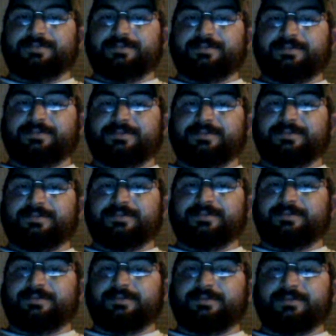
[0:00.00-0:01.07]

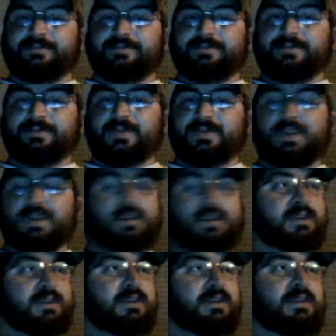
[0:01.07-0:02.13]

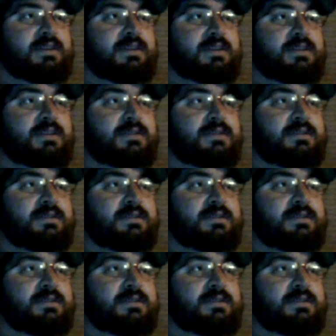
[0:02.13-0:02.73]
Nobody speaks.